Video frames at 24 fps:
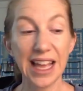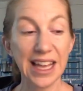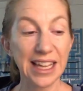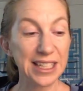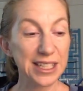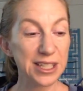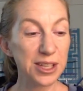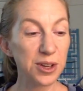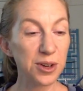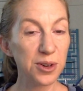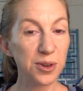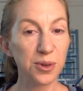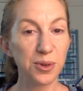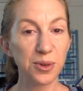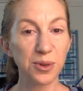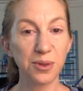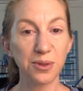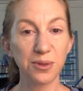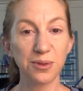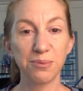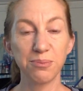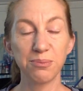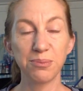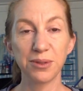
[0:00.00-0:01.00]
So
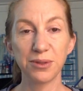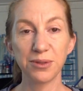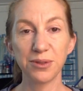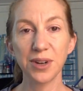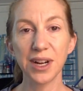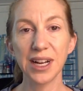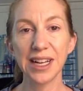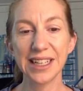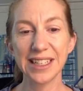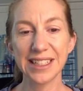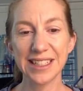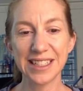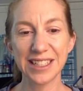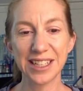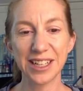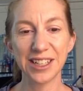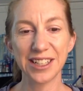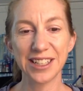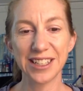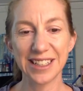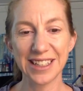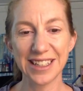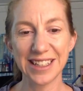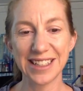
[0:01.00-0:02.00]
before I get
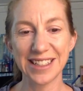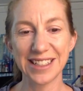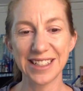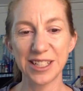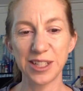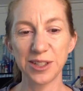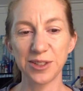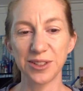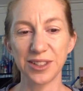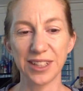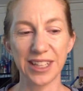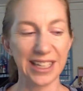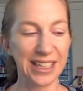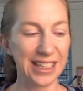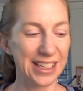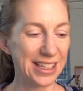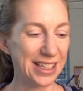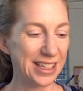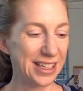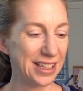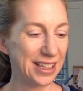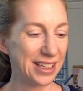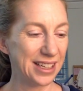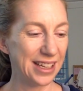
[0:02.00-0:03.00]
started into like
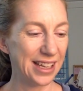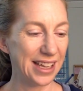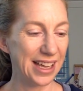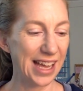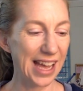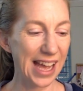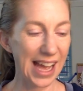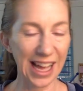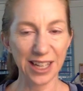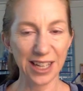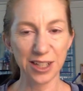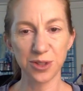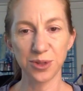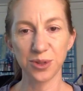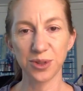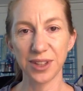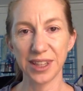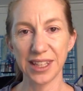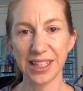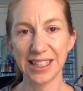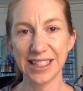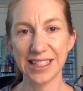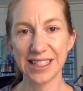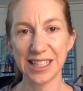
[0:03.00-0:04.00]
actual
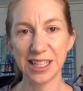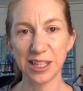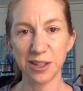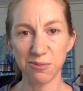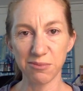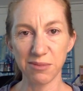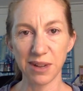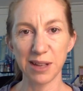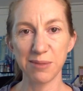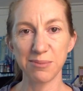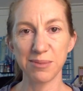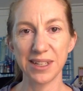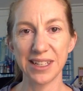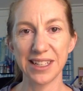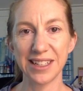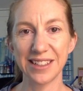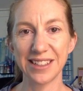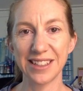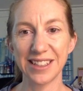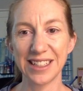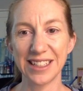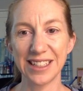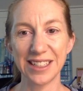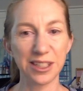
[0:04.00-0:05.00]
things that you might be here
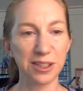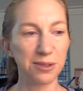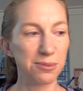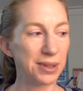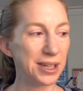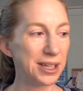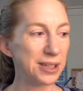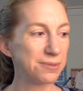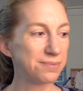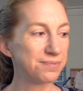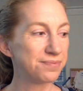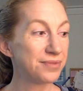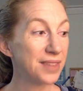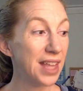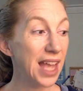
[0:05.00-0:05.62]
to hear about,